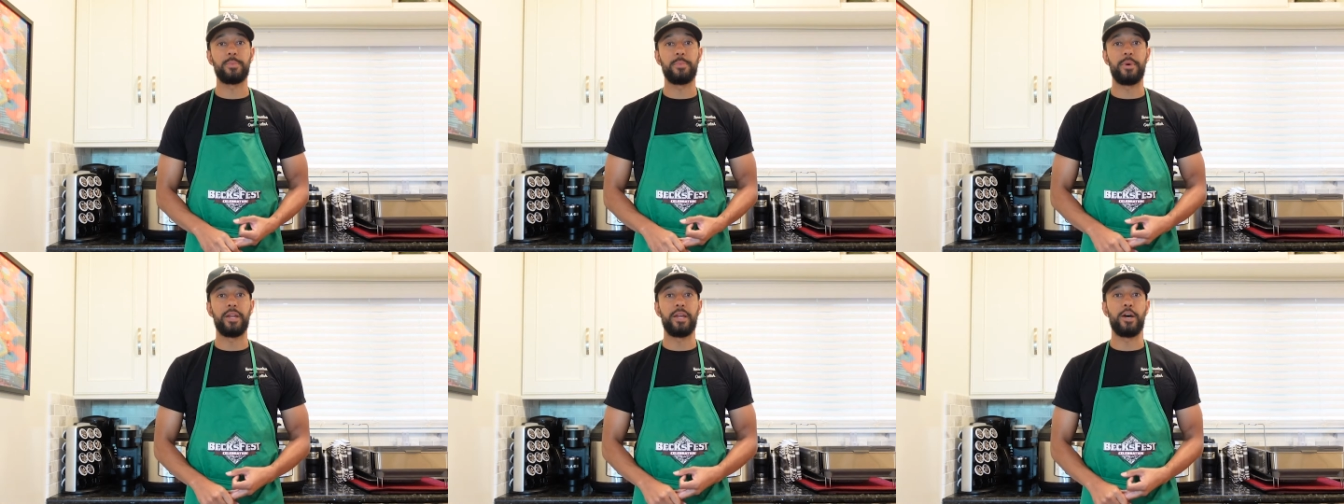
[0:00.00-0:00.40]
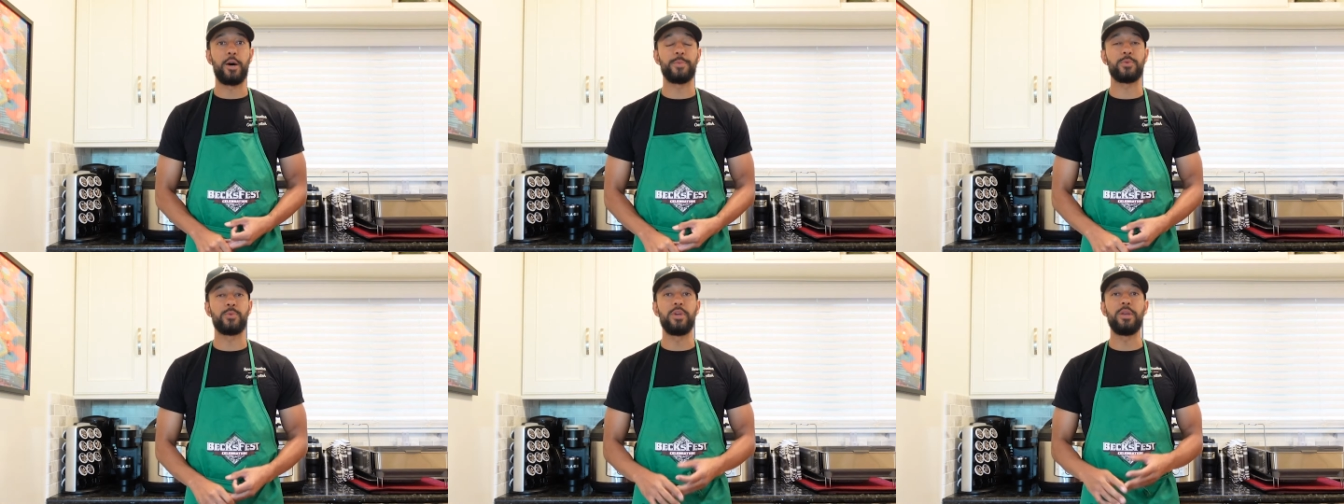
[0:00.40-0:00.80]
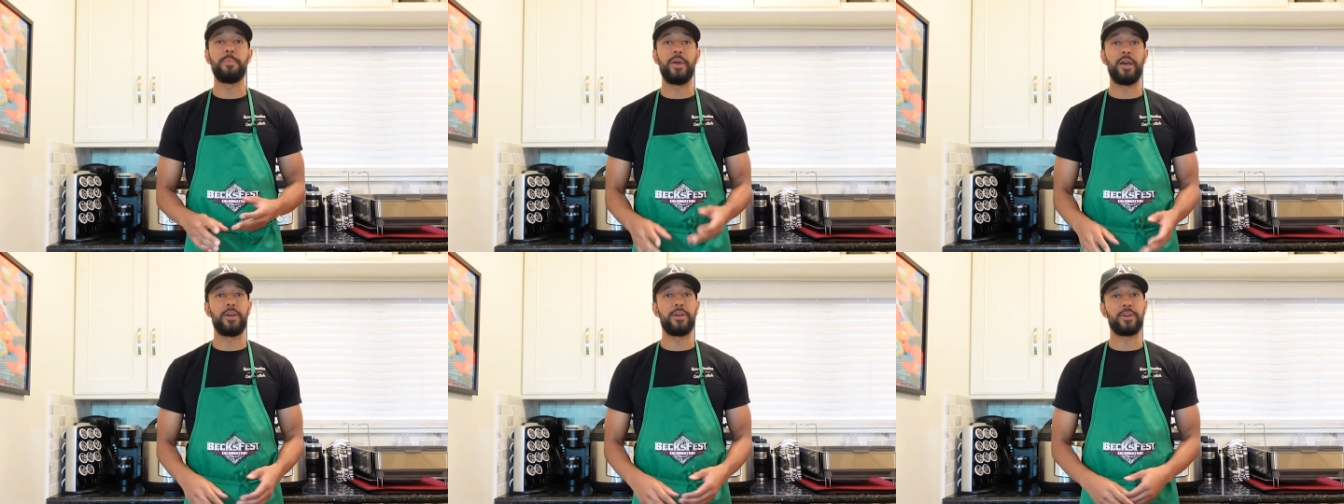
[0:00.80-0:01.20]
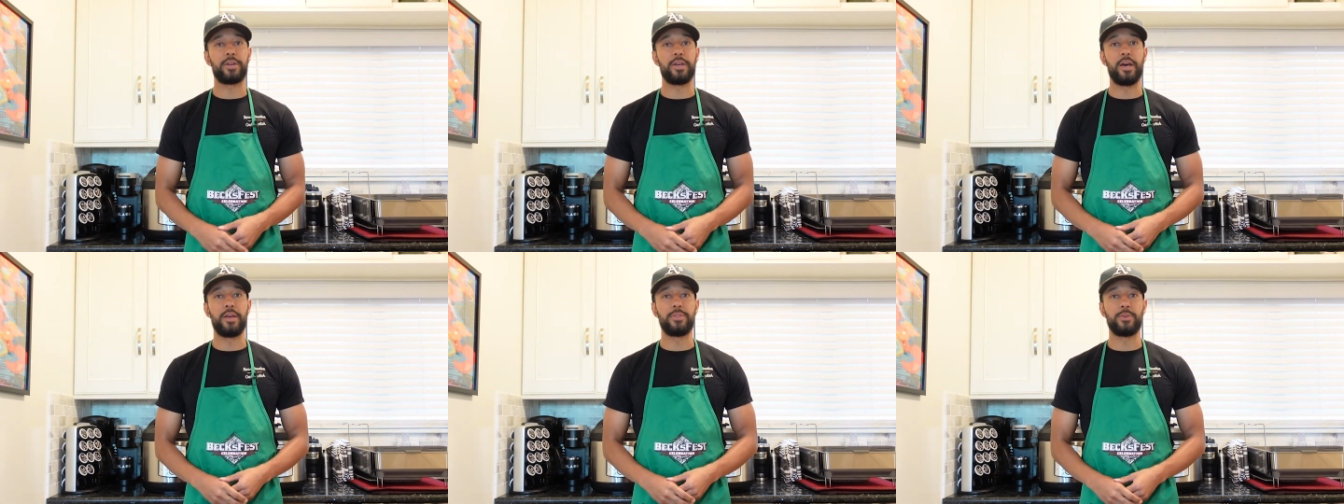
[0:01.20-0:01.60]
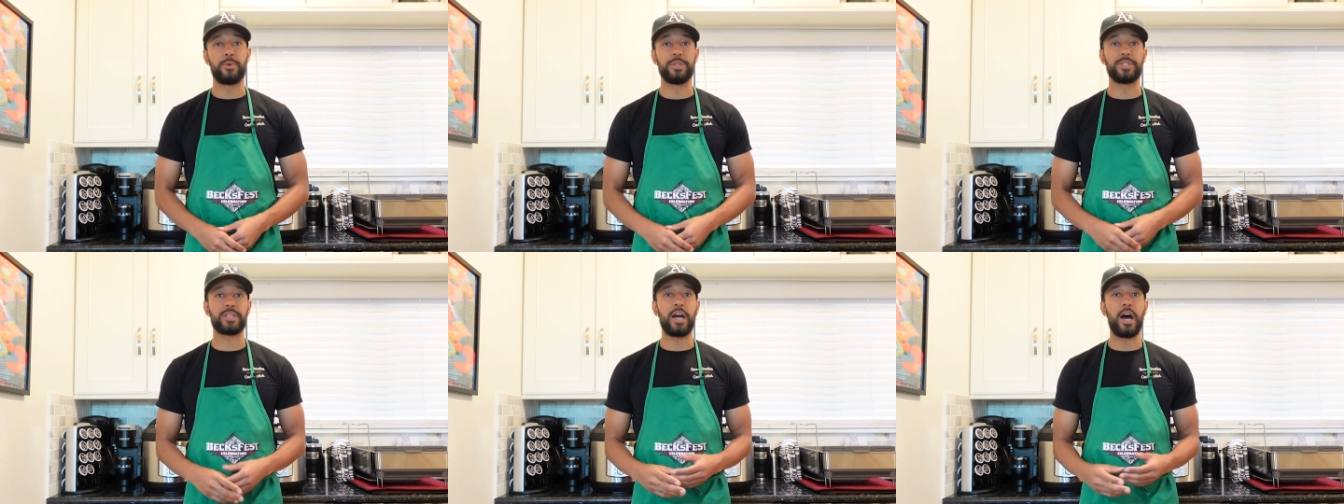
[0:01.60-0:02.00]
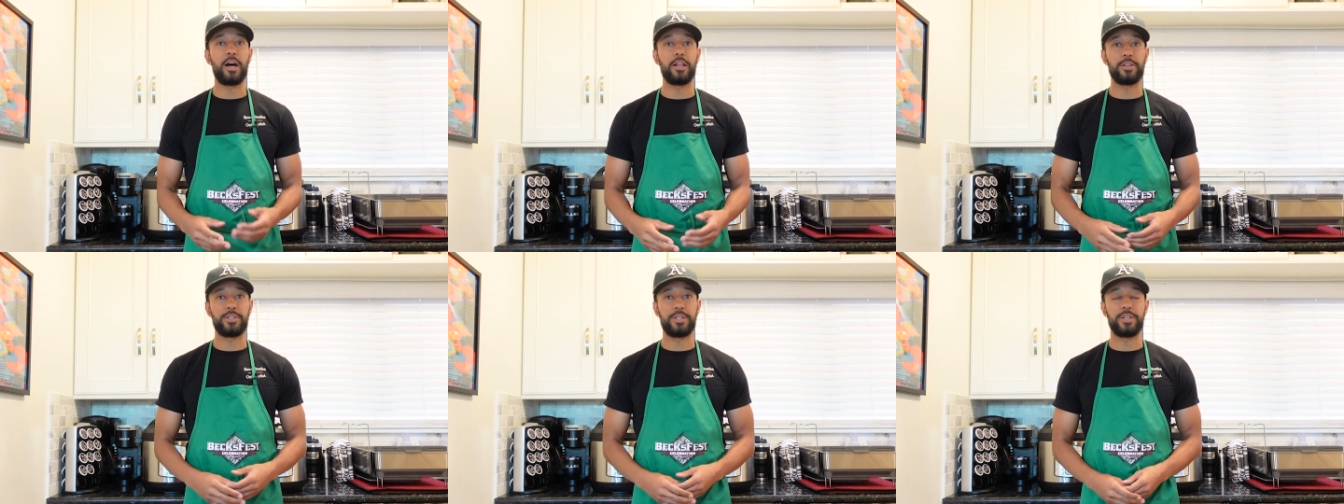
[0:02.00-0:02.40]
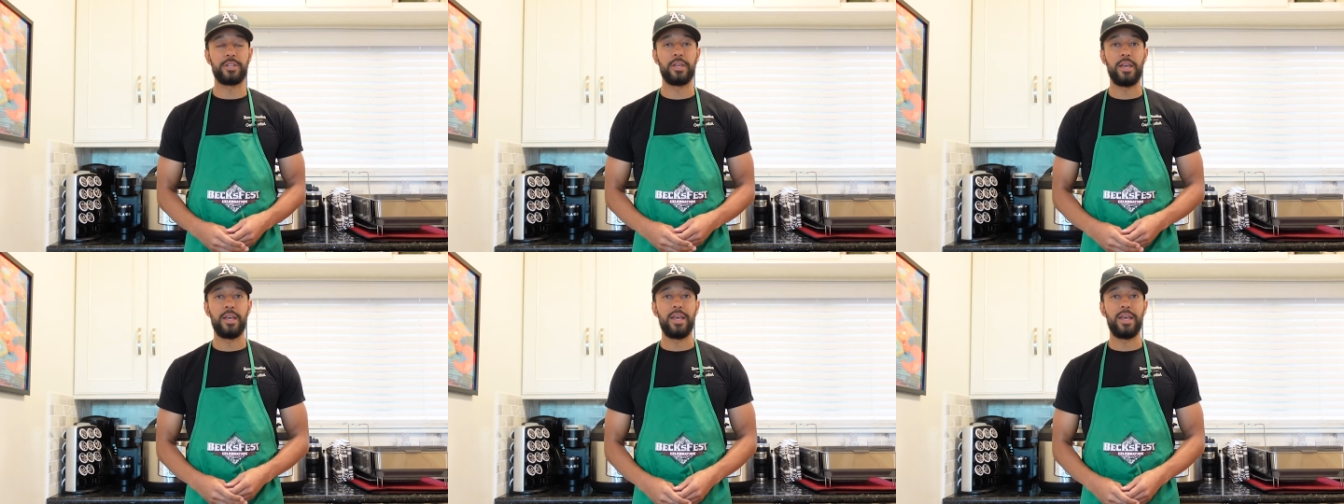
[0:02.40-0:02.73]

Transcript: but it helps repair your gut through its collagen